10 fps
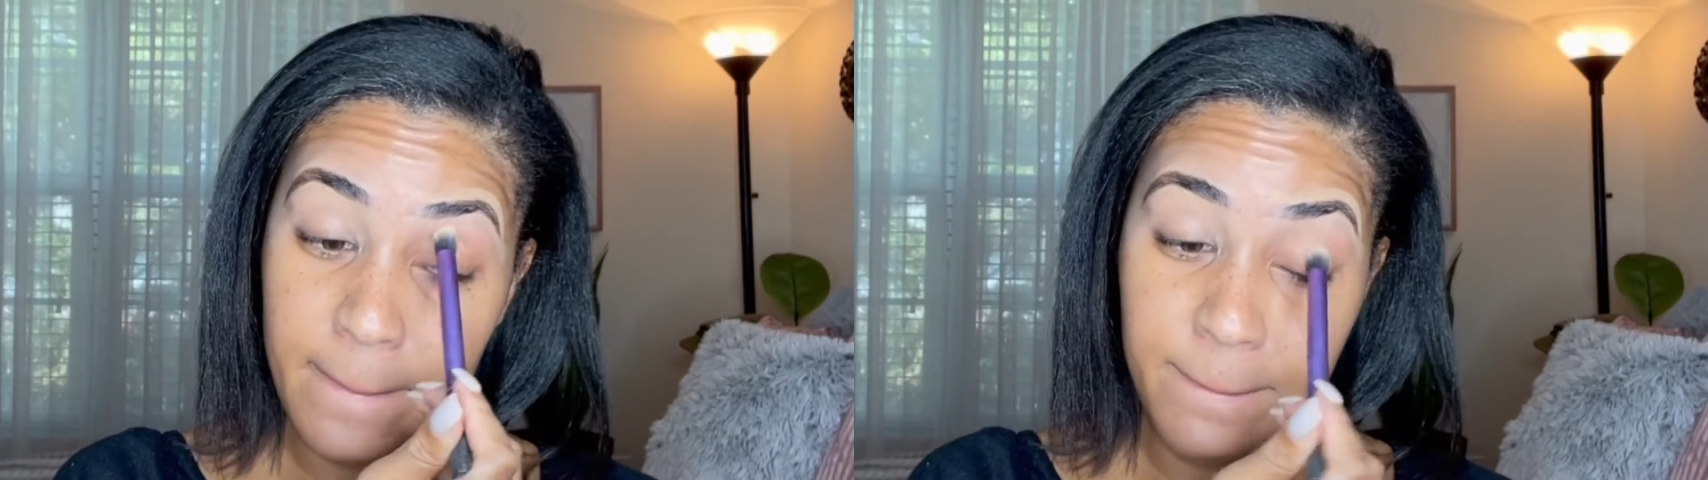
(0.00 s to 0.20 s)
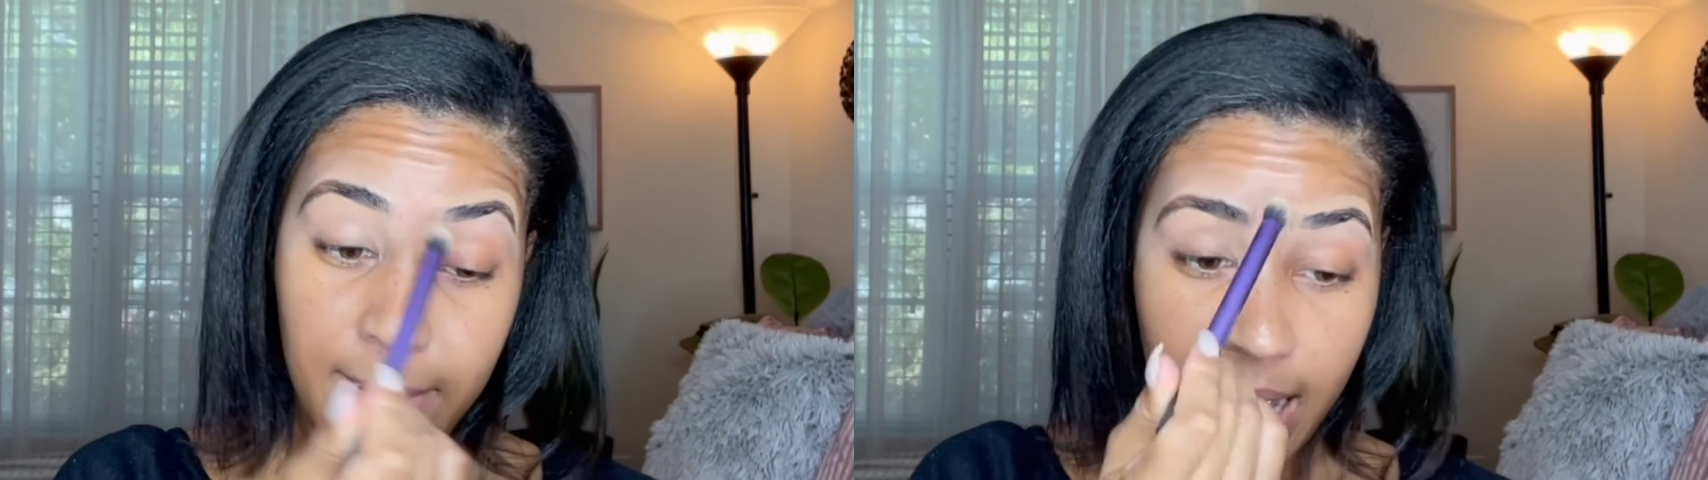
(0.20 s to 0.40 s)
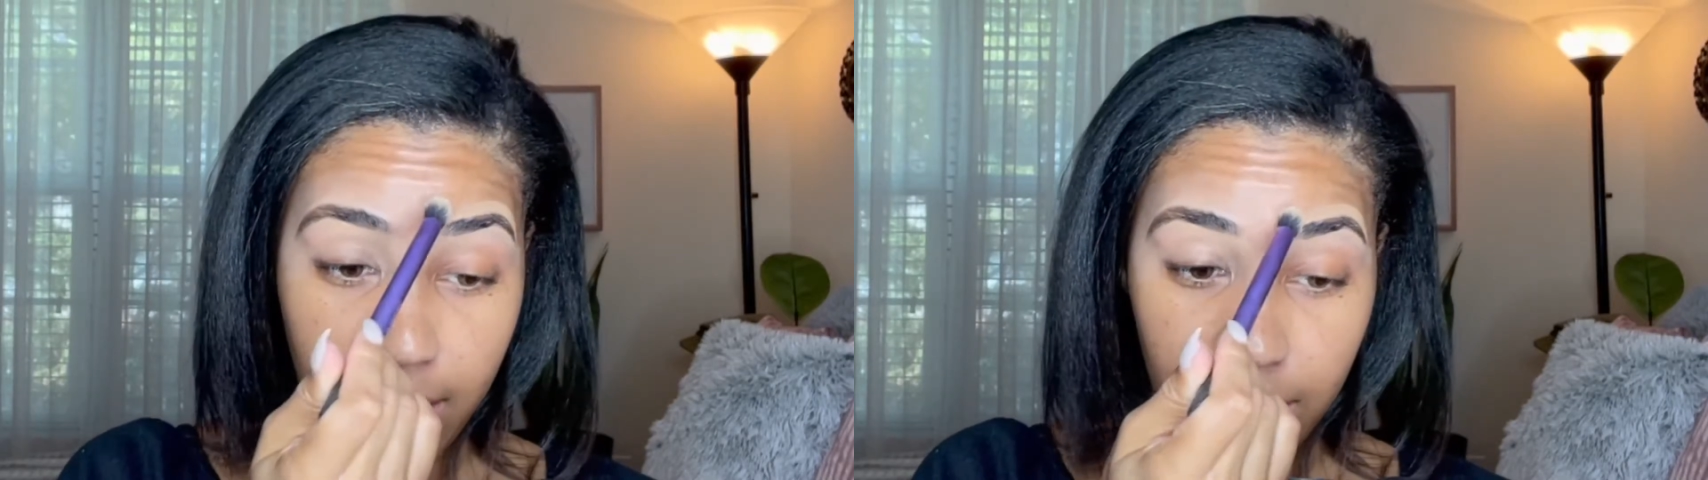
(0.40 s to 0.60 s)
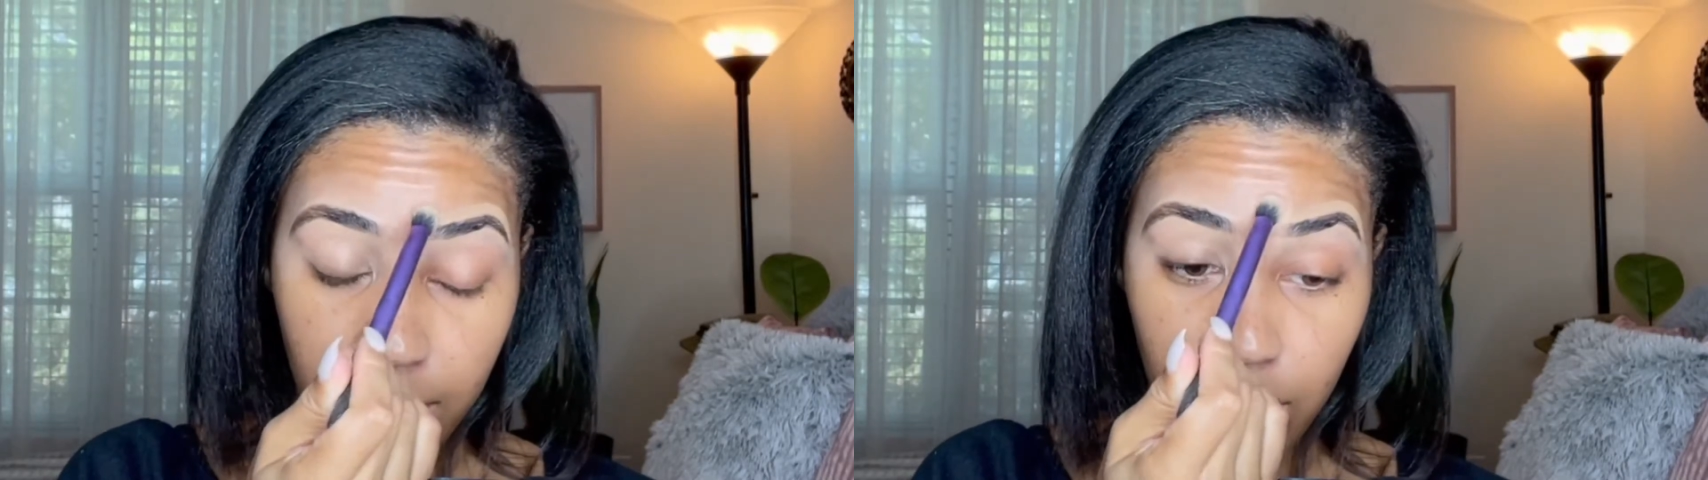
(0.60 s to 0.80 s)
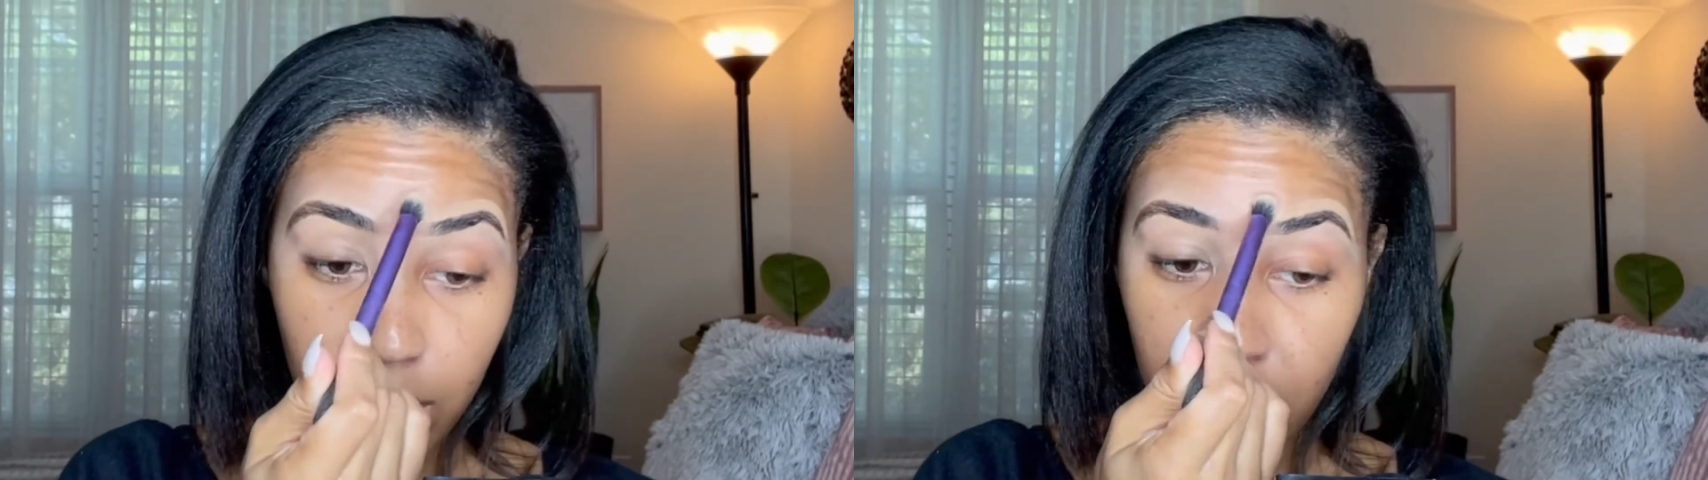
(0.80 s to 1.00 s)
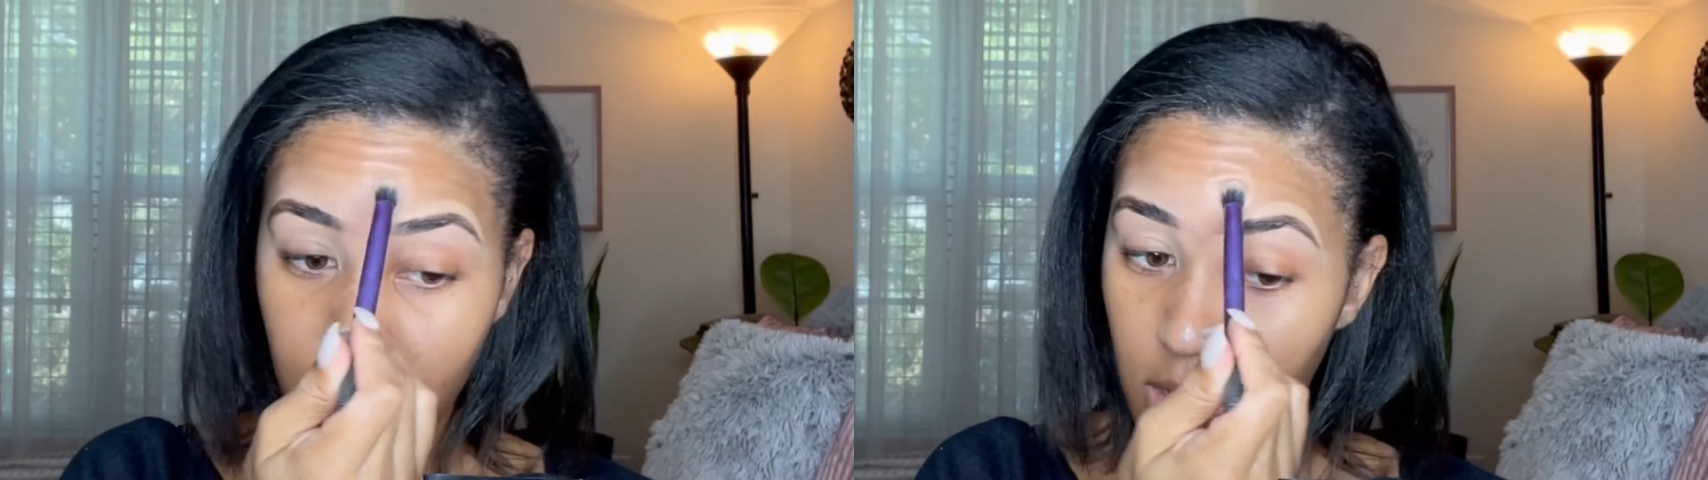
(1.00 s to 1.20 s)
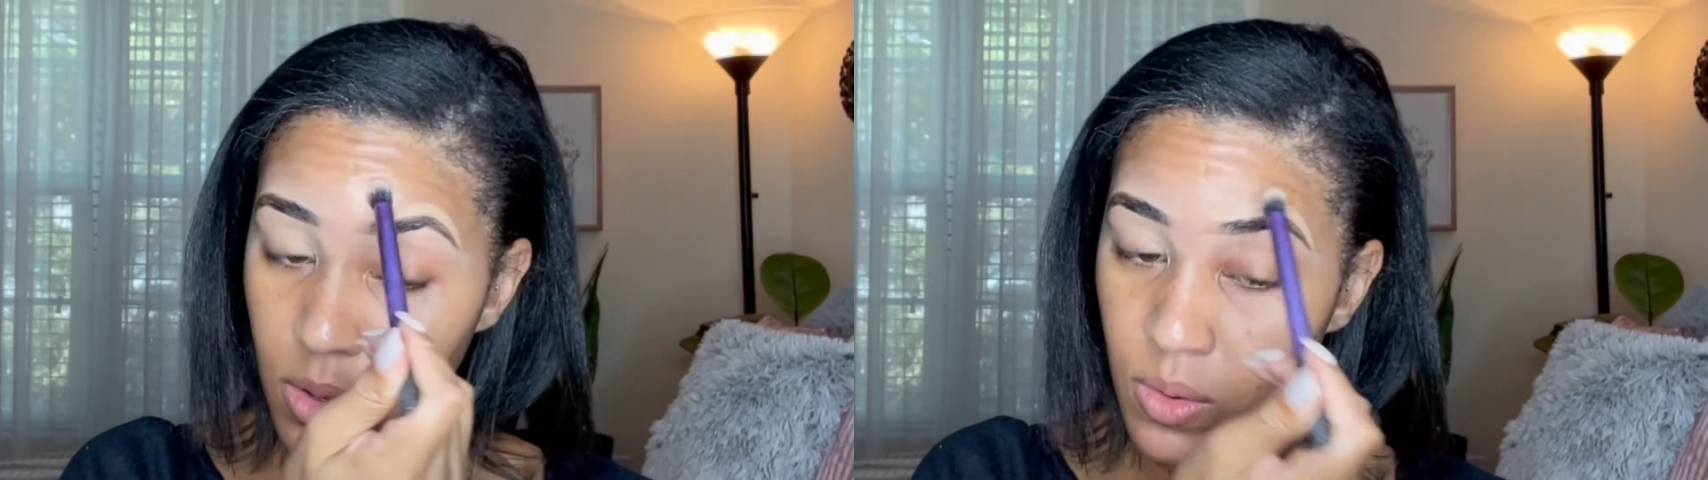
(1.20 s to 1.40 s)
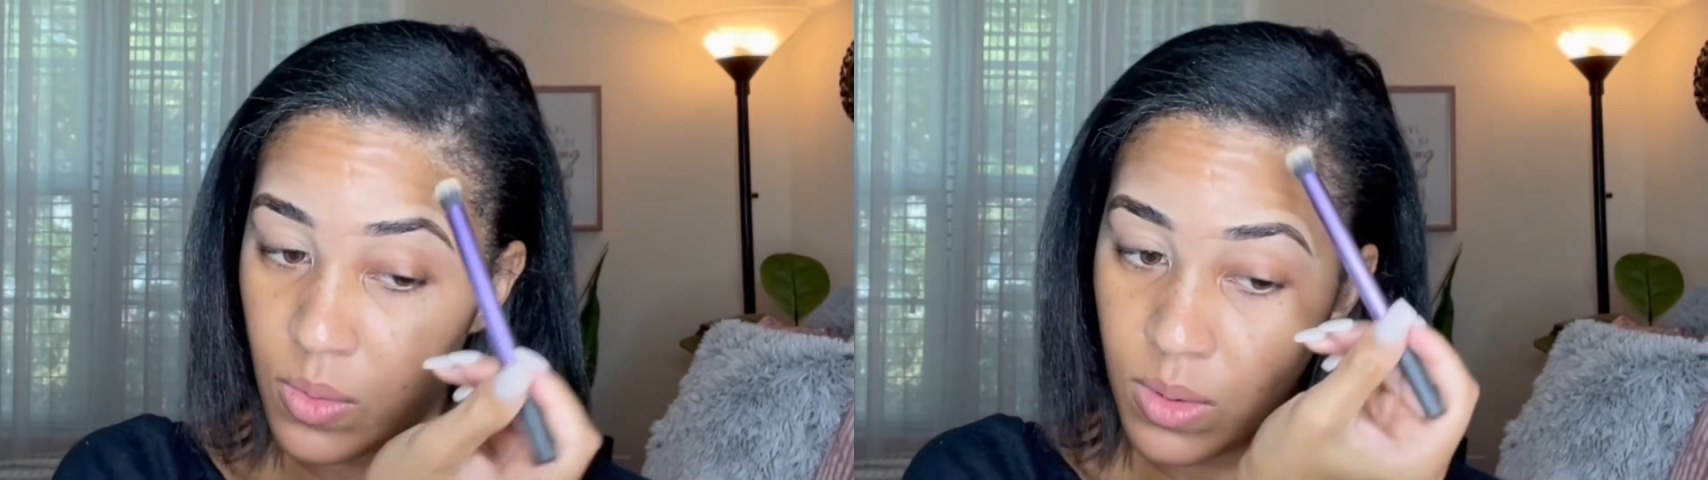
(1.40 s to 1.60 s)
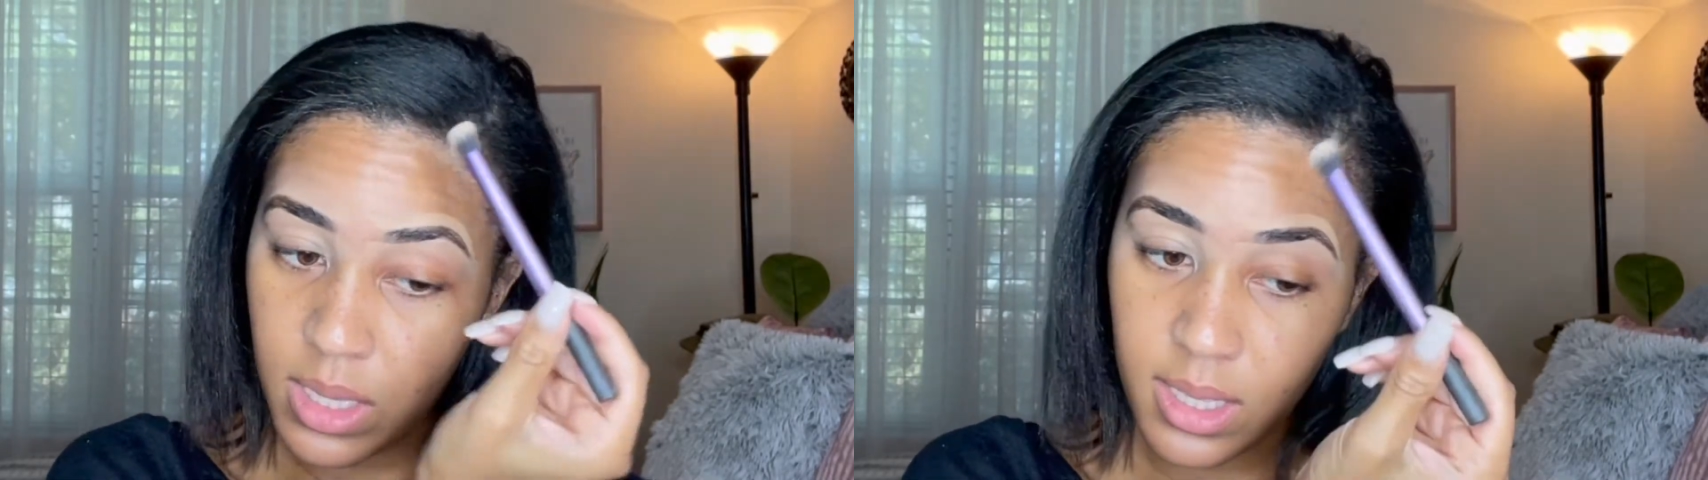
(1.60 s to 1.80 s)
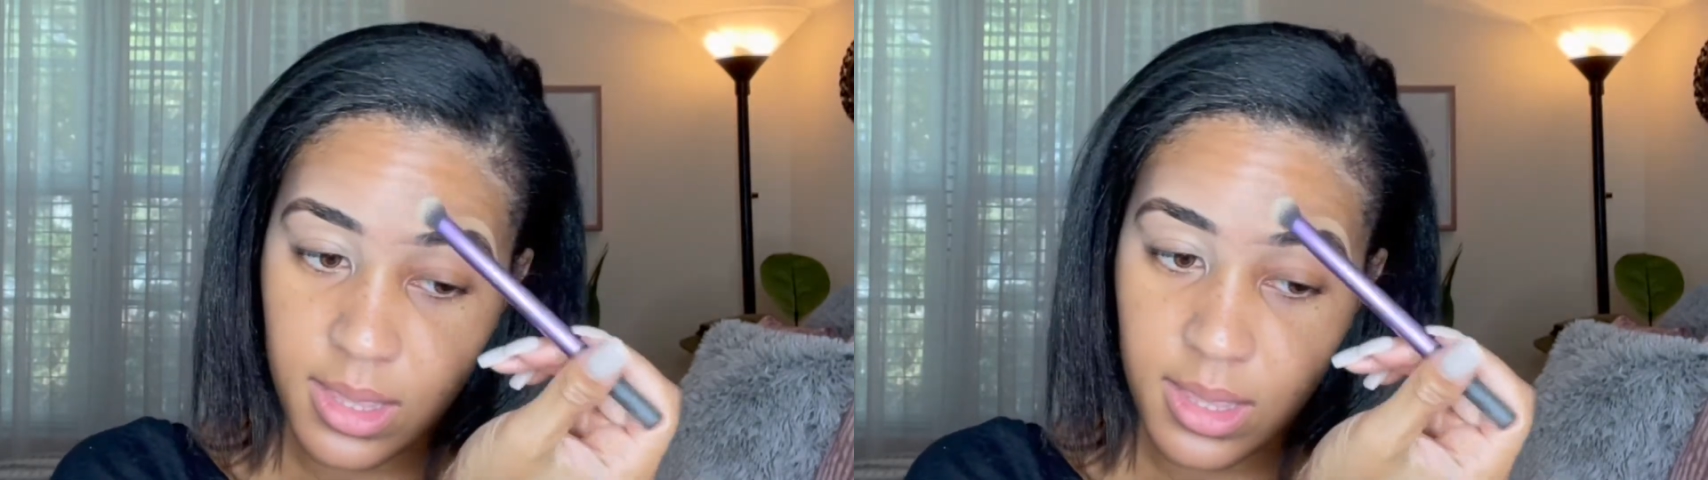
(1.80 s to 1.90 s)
matters. So